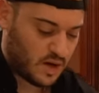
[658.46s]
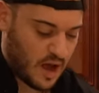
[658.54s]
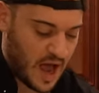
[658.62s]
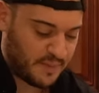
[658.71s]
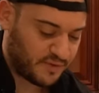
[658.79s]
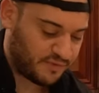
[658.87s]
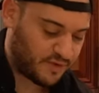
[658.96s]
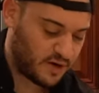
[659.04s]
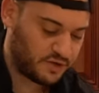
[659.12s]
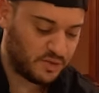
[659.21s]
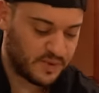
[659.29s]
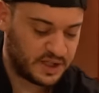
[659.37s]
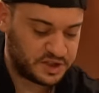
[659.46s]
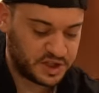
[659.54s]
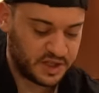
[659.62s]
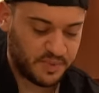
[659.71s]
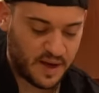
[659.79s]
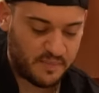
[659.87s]
I prefer to do my
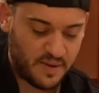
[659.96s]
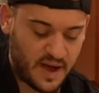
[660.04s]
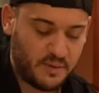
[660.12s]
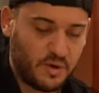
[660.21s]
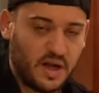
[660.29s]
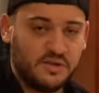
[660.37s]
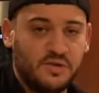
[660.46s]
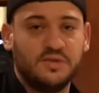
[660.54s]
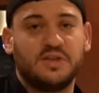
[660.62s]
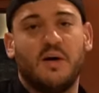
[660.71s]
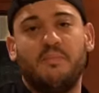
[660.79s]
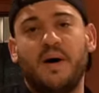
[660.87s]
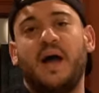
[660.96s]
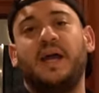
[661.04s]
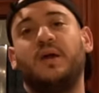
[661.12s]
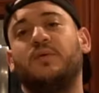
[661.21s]
chicken pot pie. What I'll do is I'll buy a